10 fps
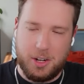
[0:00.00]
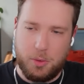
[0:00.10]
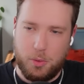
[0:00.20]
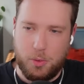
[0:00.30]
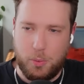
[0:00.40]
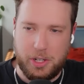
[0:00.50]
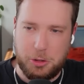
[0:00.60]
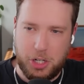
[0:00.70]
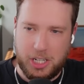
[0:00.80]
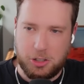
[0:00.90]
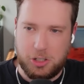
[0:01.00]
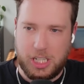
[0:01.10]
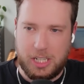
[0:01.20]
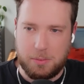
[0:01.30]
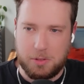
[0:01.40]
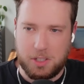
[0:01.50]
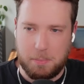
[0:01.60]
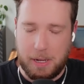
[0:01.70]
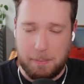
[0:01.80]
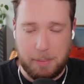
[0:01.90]
When you change teams and a
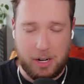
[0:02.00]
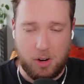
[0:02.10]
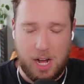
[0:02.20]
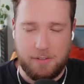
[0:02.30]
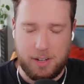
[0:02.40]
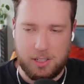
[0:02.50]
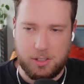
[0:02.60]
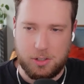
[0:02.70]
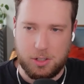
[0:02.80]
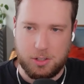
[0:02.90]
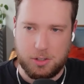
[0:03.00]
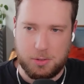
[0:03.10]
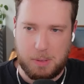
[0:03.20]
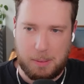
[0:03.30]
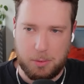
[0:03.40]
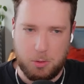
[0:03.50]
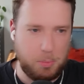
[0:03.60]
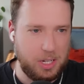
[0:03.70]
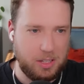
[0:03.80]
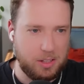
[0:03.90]
better offense, the Chargers probably will
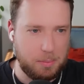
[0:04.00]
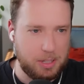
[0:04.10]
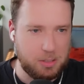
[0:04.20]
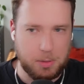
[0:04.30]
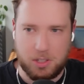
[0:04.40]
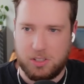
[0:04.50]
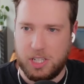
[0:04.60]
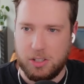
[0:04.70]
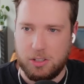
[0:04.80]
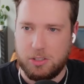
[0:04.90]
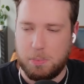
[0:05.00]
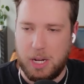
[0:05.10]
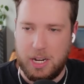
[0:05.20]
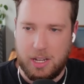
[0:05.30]
be than the Pittsburgh Steelers. But